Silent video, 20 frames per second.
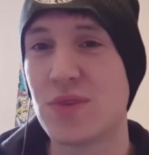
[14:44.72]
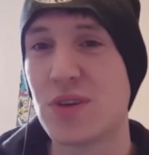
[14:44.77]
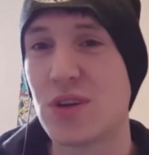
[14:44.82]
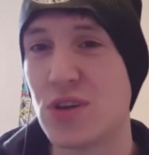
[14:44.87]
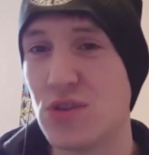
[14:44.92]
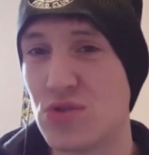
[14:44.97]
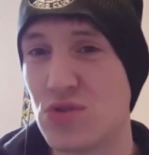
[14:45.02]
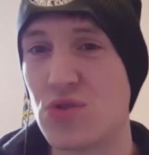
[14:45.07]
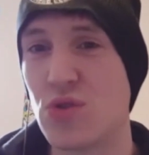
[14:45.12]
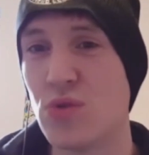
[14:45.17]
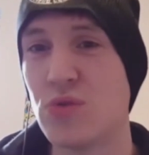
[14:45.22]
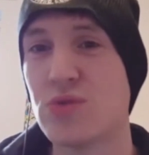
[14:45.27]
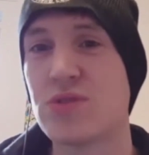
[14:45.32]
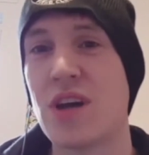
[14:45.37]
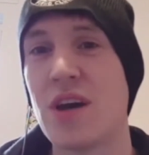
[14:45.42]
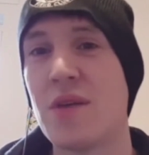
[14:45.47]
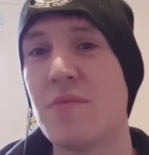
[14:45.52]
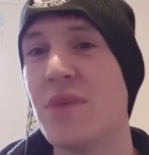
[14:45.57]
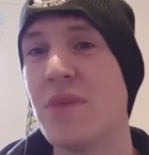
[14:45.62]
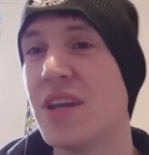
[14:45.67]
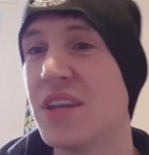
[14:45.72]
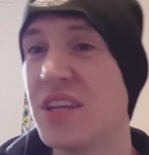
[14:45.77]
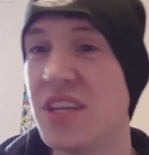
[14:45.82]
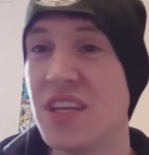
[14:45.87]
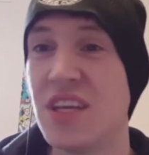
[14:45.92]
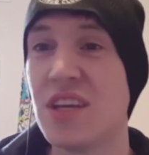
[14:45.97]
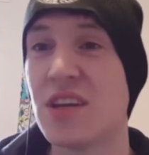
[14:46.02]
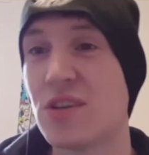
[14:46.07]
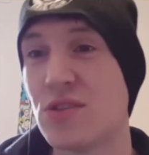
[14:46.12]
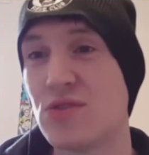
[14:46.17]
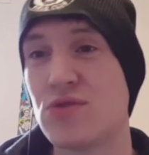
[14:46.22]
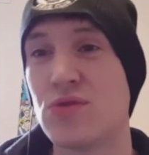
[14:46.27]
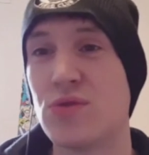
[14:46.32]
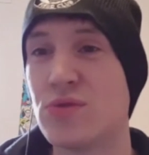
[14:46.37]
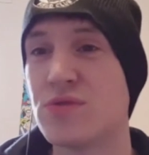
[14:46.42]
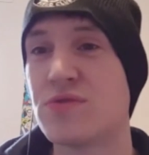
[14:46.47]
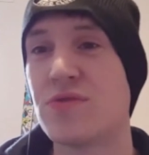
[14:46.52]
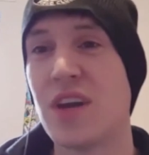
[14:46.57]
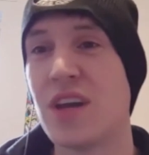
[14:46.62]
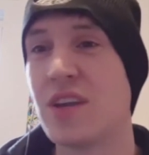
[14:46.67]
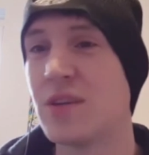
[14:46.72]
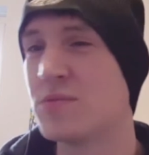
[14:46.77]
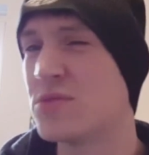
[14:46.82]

controls him, and he controls Venom.